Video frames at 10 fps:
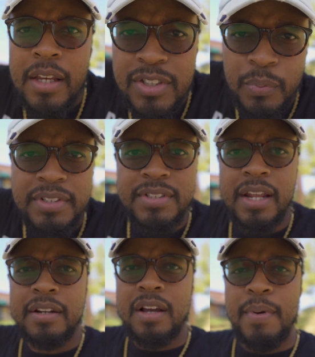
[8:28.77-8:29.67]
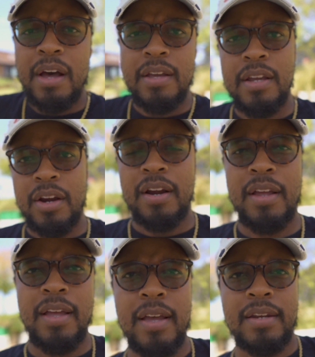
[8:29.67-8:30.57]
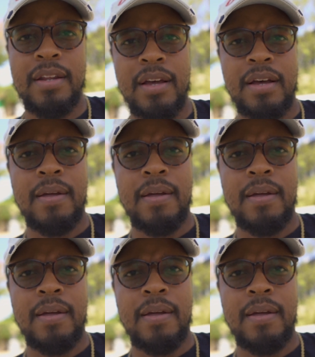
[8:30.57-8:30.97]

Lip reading: And so we decided to come out here, and